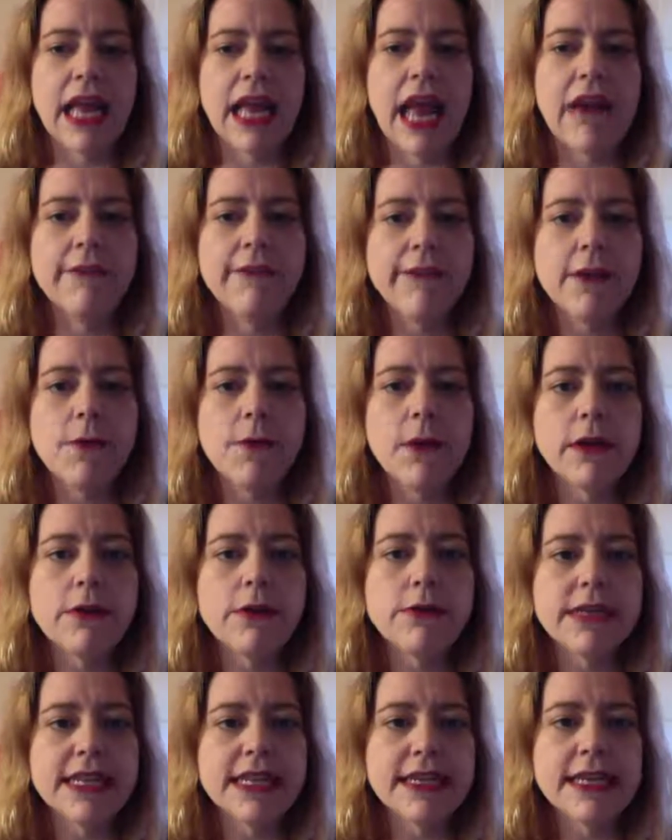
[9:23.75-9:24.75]
everyone who
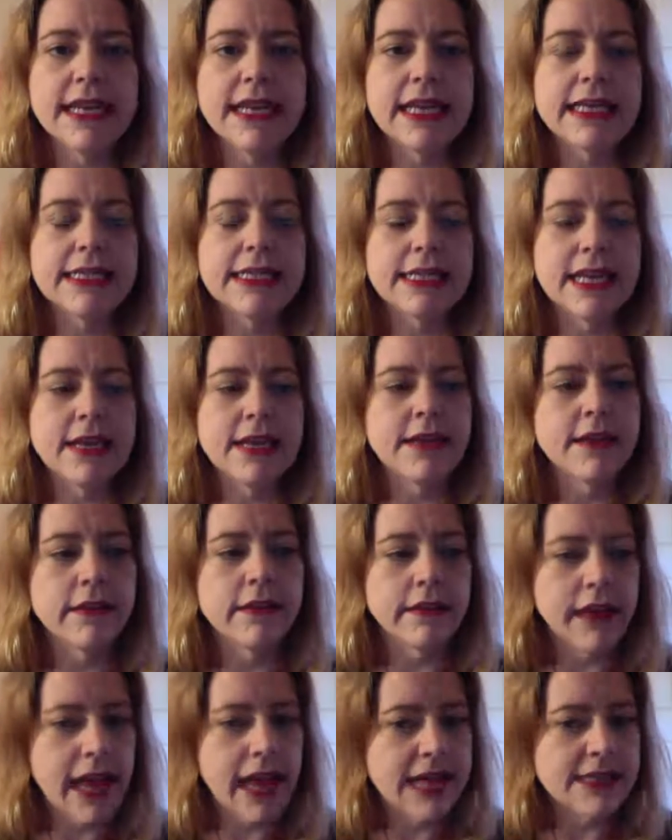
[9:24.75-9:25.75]
didn't get a skin in the
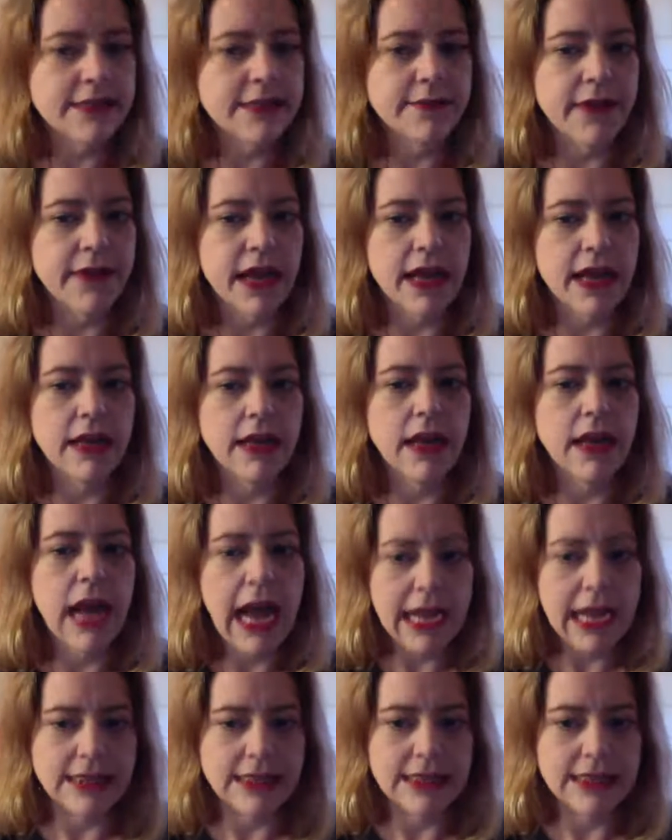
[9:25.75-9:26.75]
last event
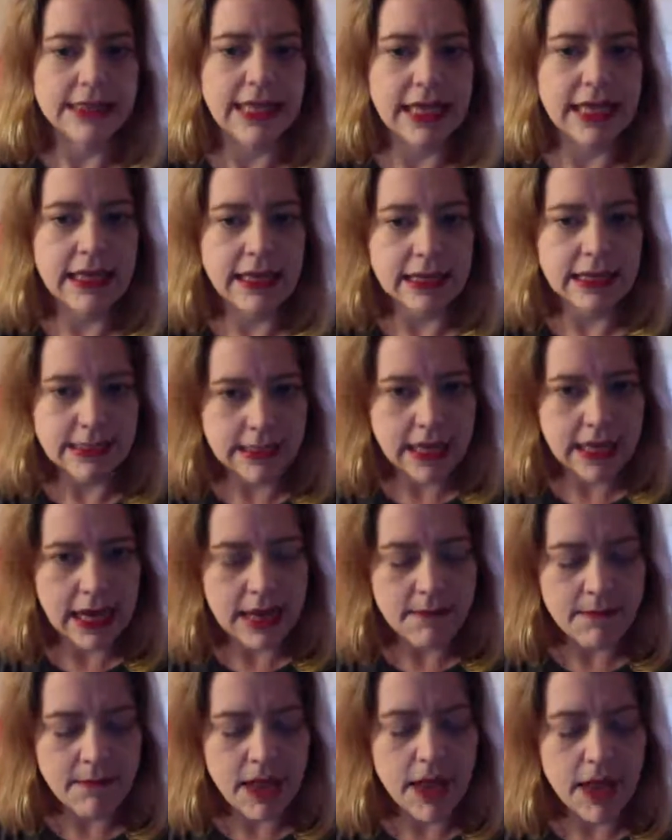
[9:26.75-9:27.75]
has a skin this
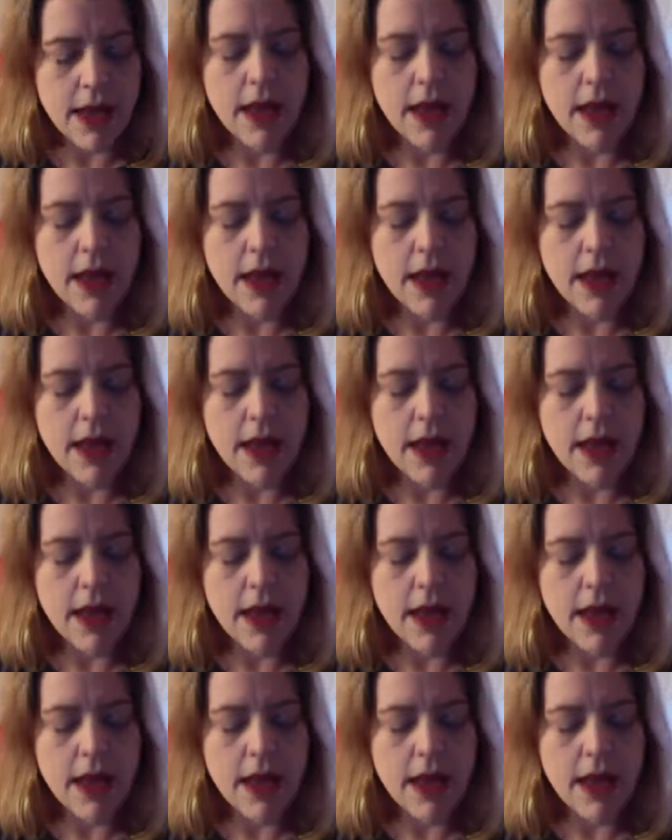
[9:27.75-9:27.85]
time.